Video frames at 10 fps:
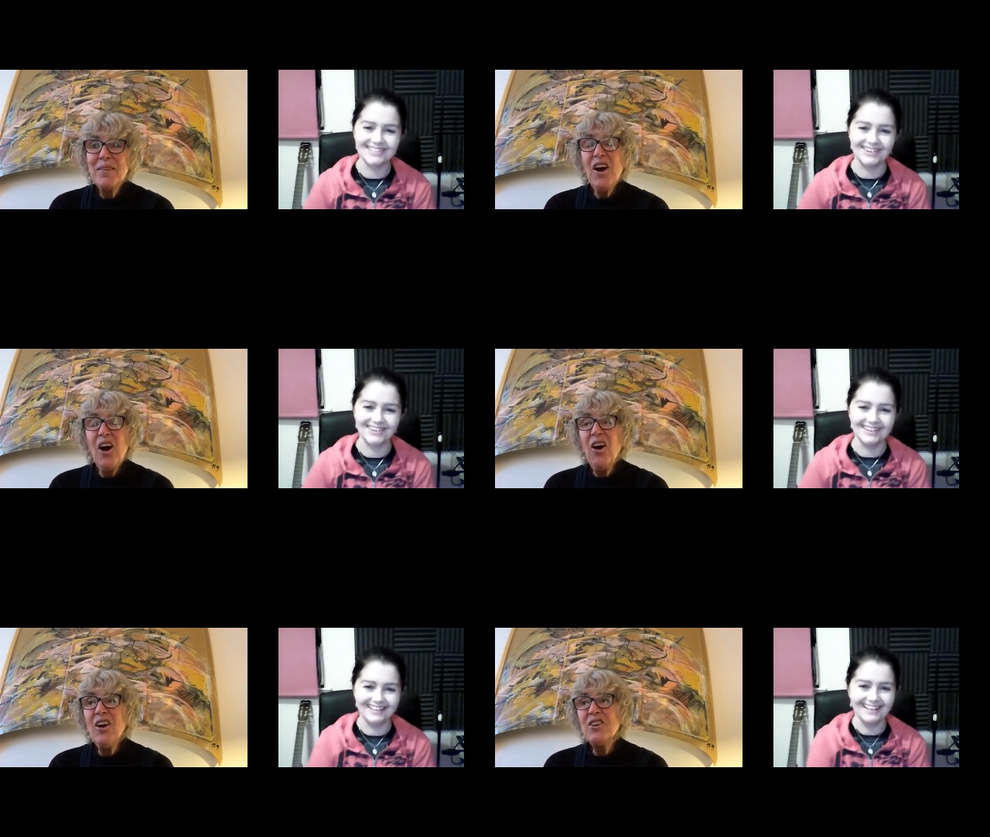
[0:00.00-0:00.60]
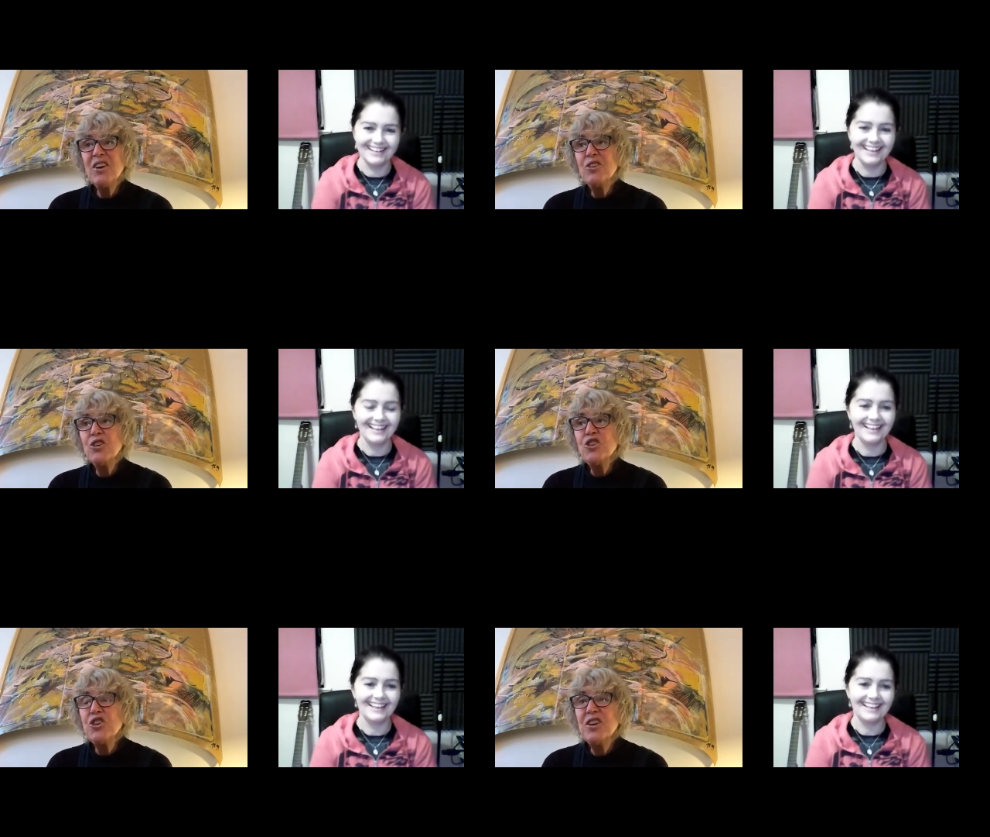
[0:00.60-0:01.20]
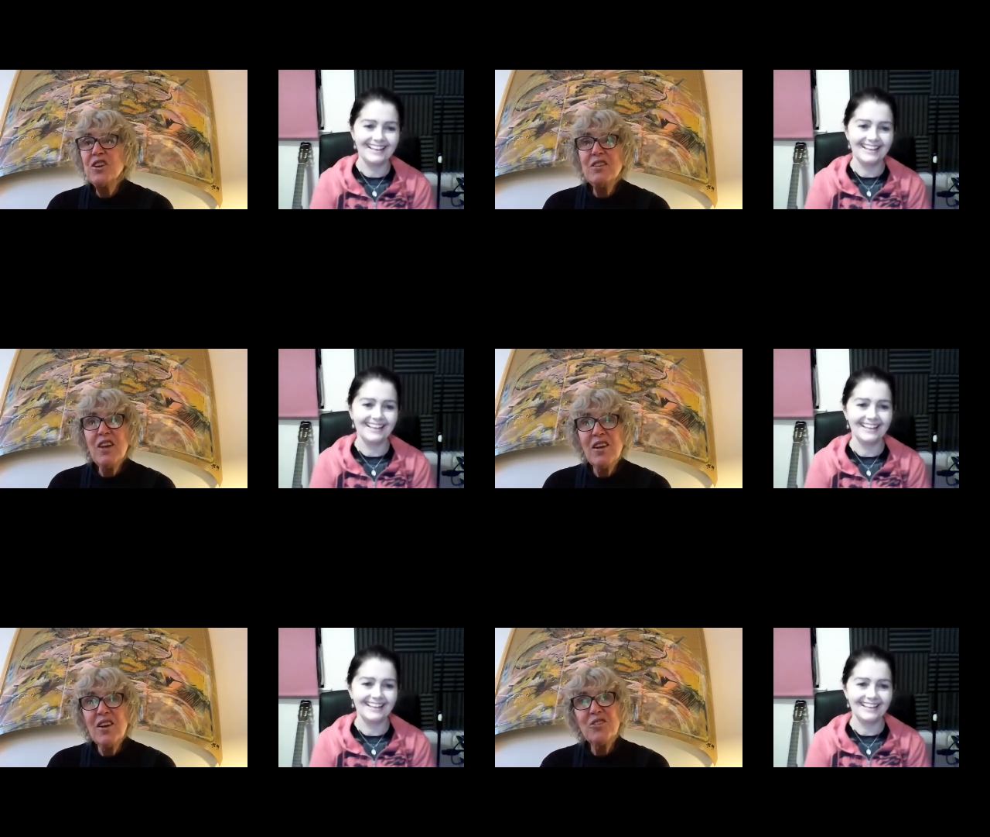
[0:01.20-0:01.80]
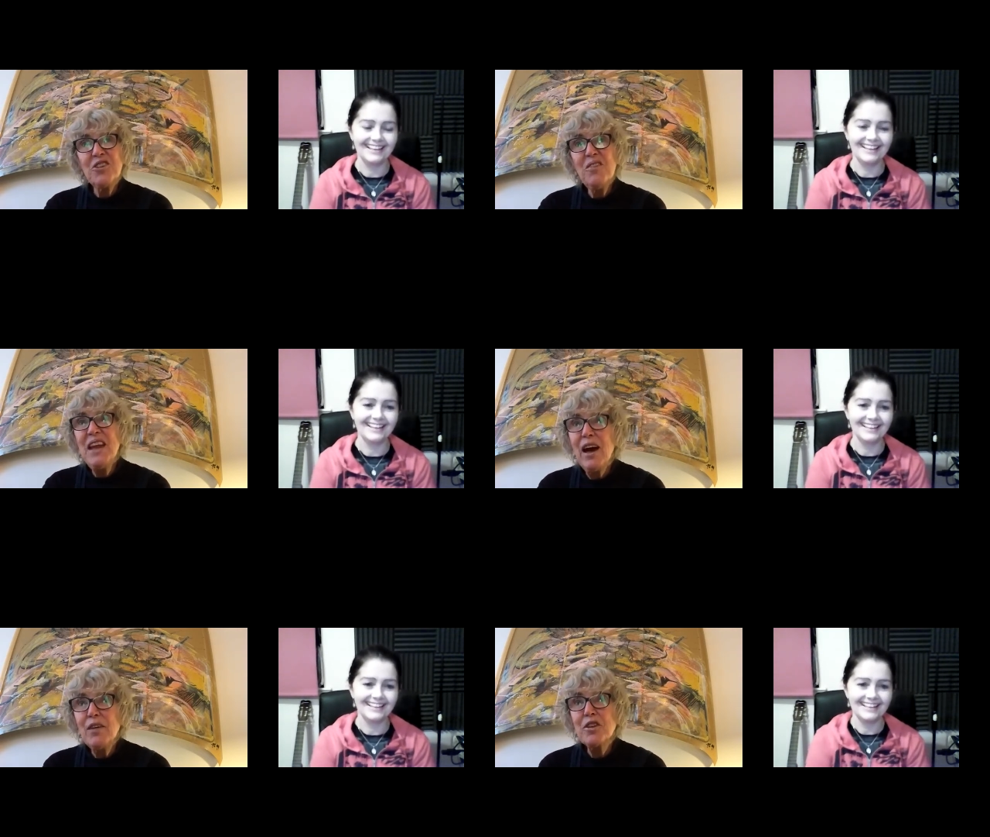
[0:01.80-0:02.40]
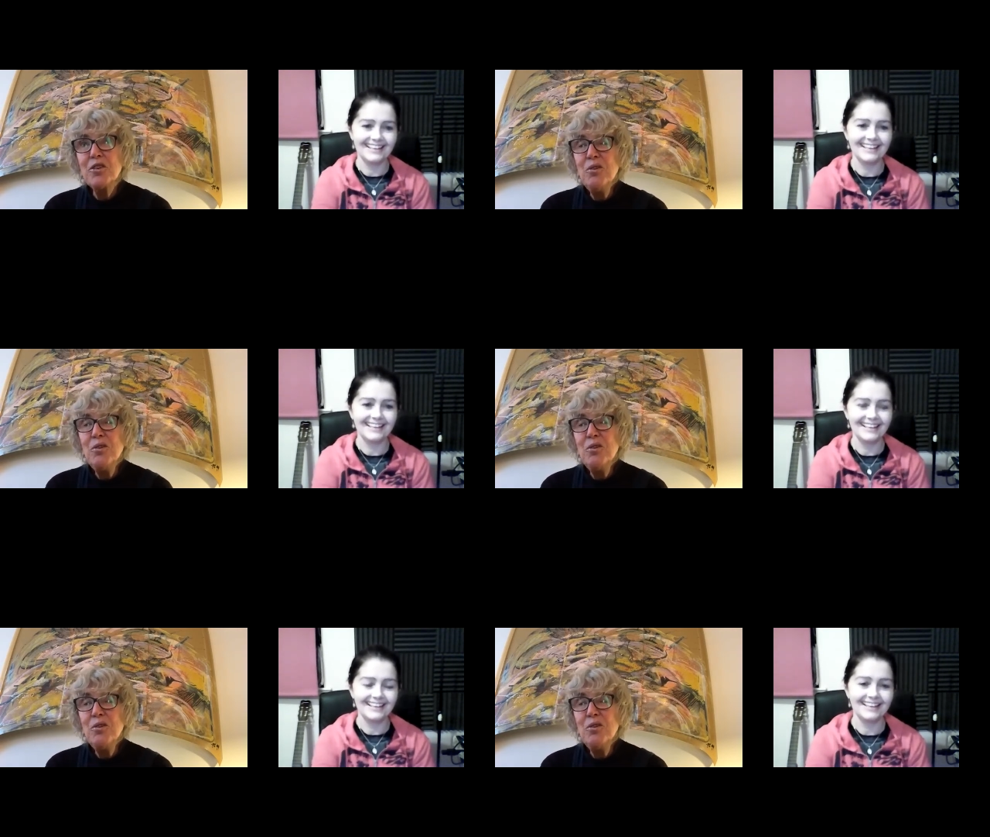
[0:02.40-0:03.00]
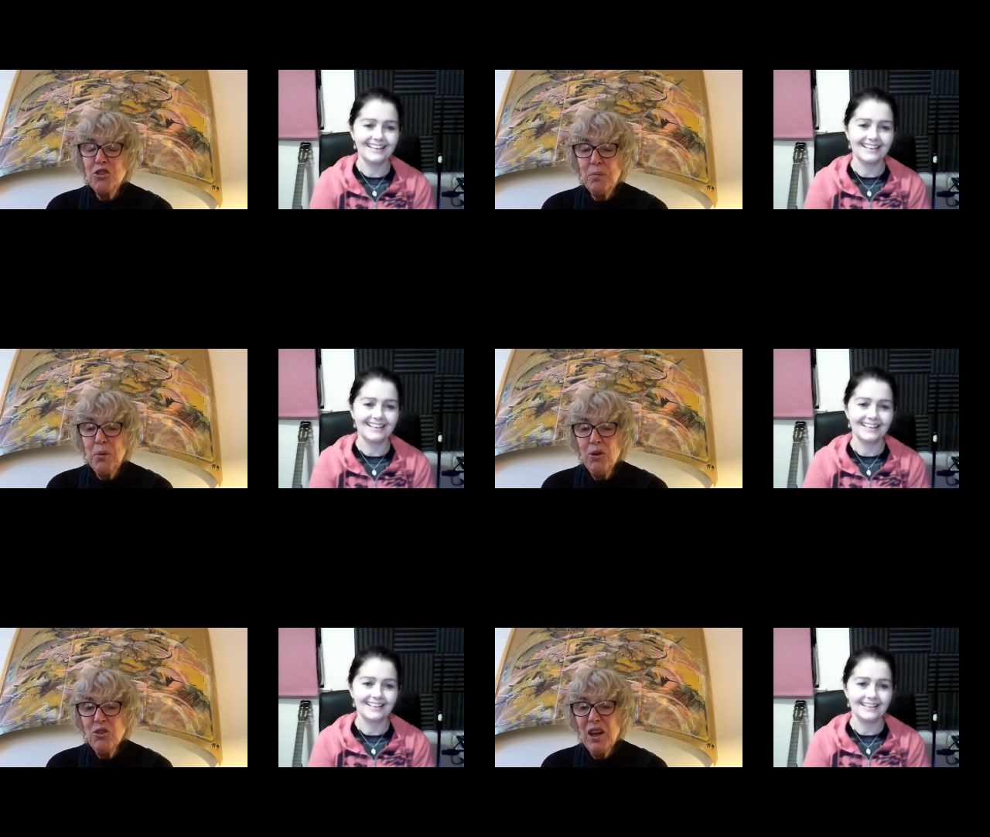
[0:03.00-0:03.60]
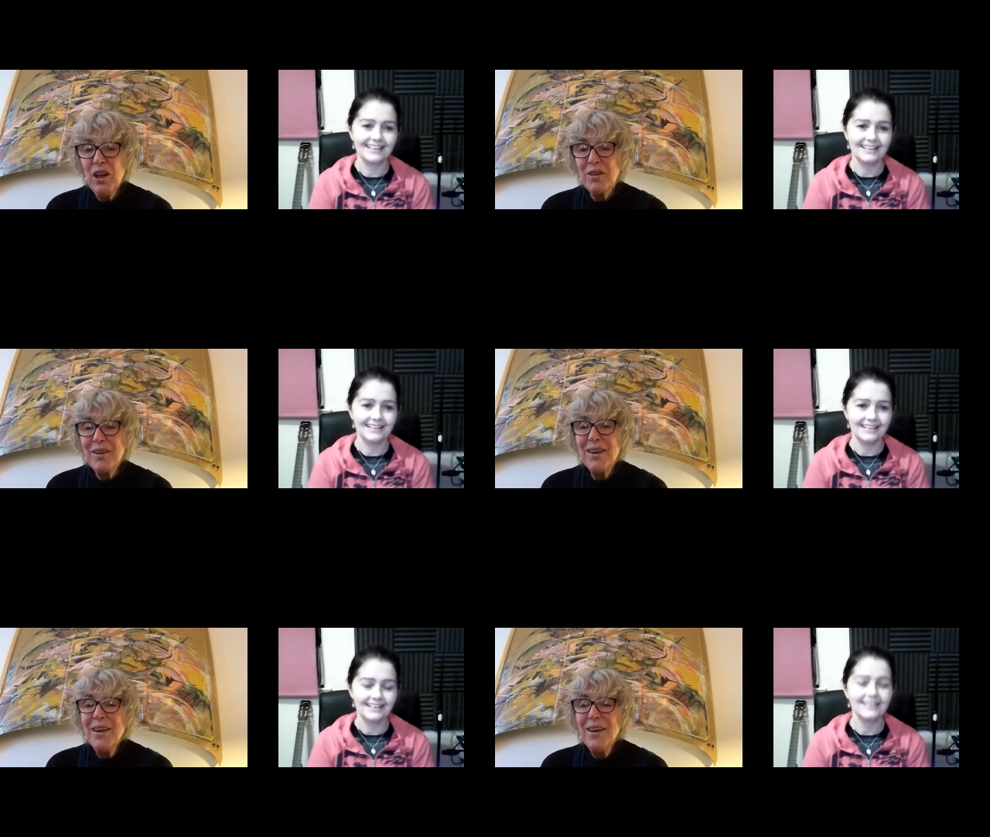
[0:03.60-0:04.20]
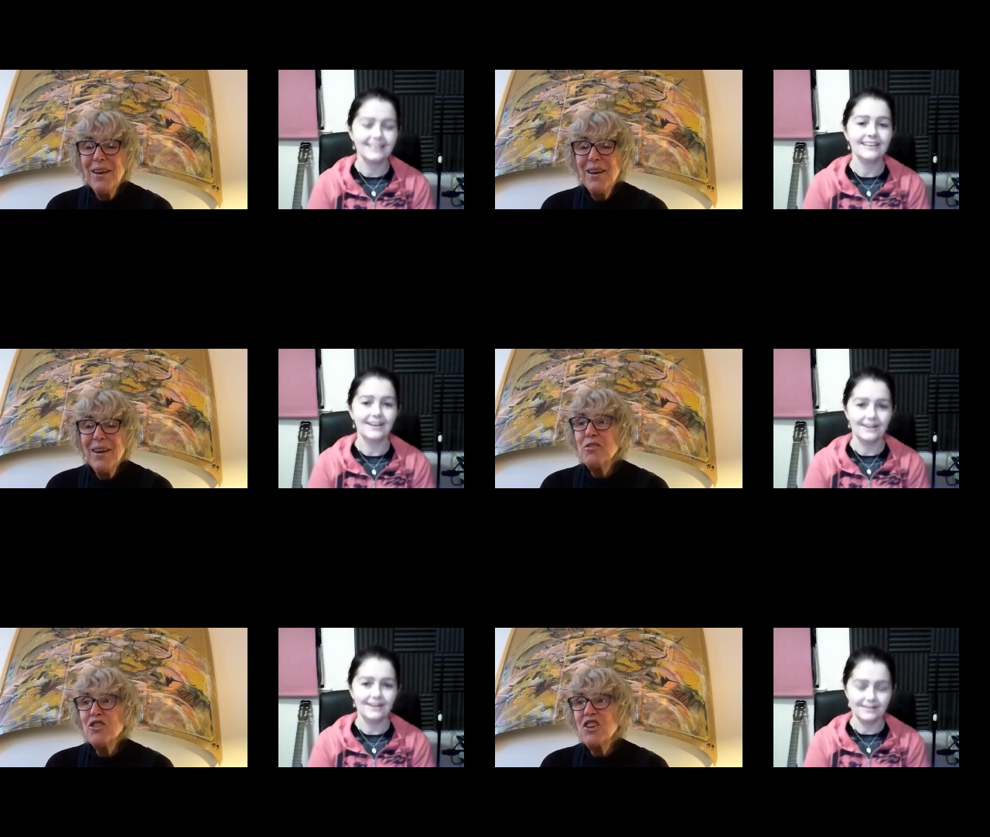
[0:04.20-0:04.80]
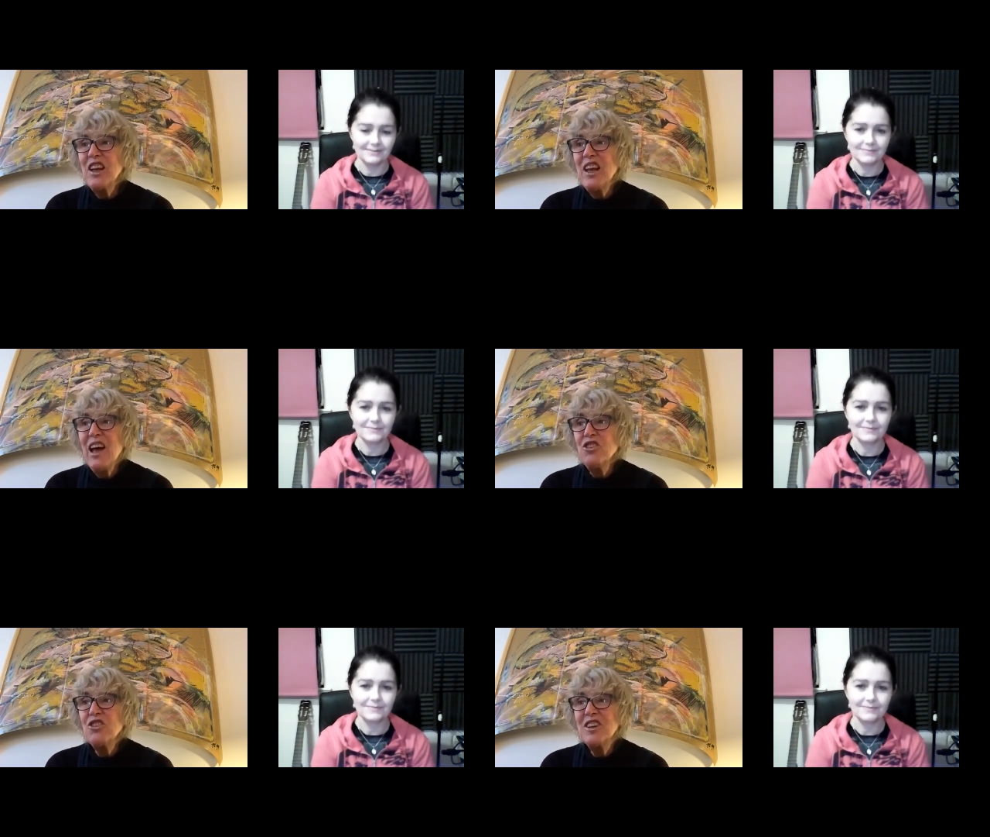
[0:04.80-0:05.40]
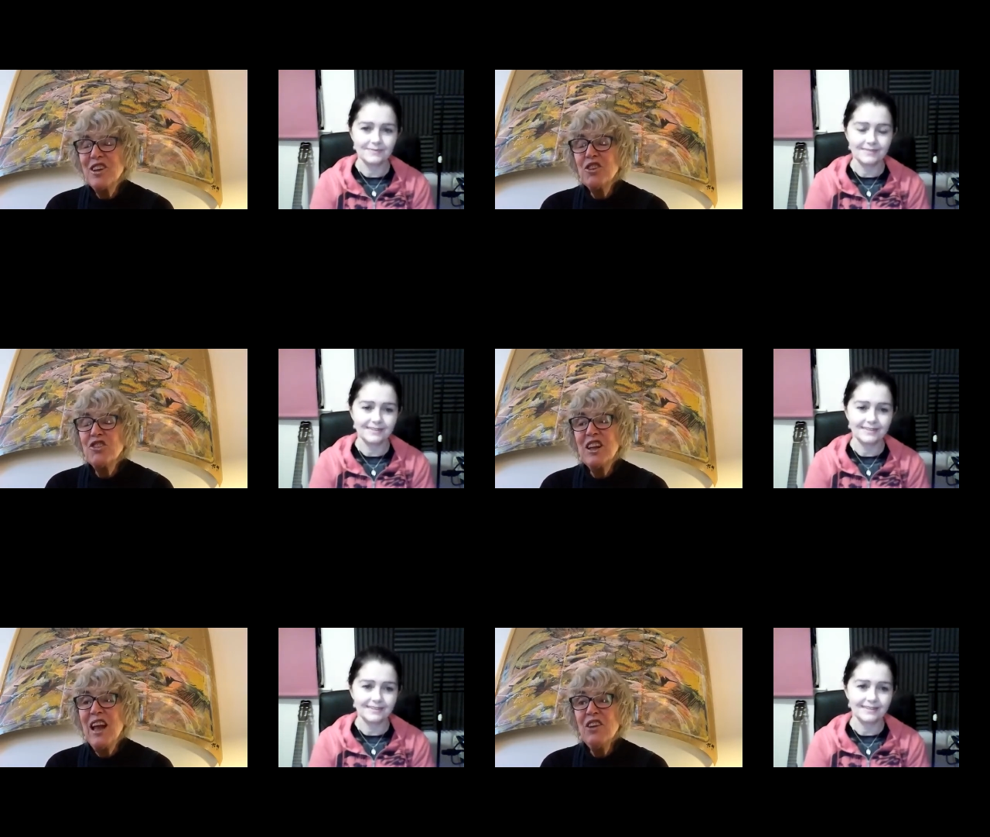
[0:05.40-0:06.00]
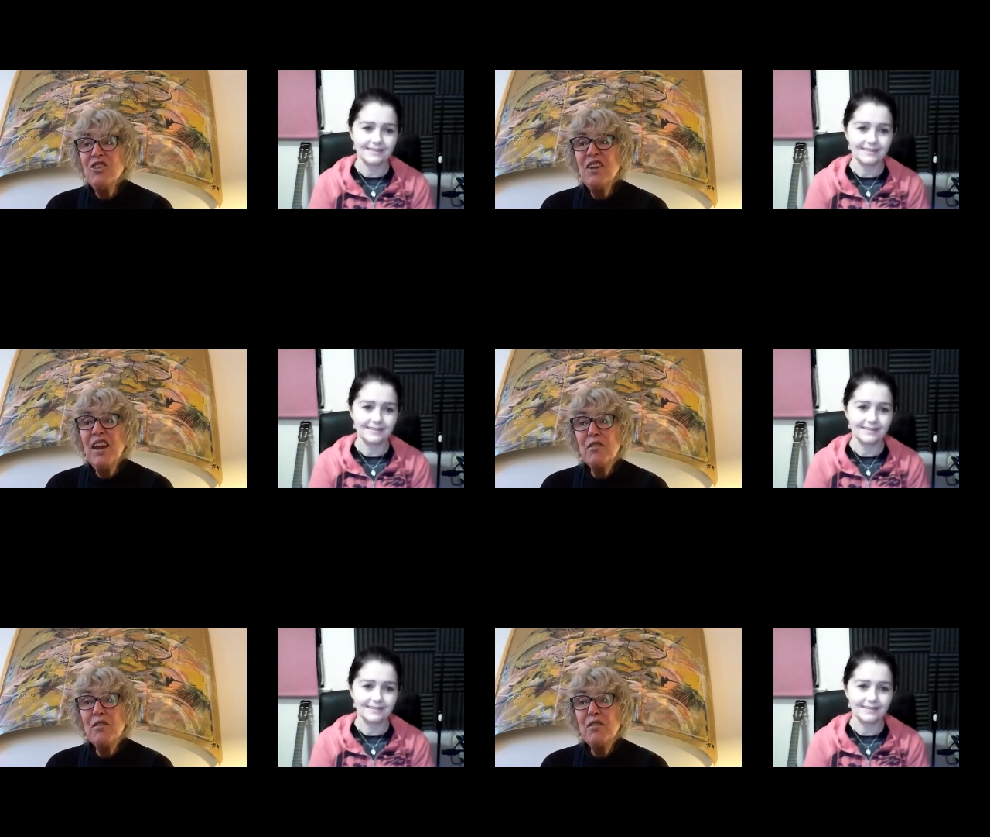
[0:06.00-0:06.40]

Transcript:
Speaker 1: and the, art, the, the, the, Sunday afternoon that we were supposed to have it, yeah. that was the, that was the last day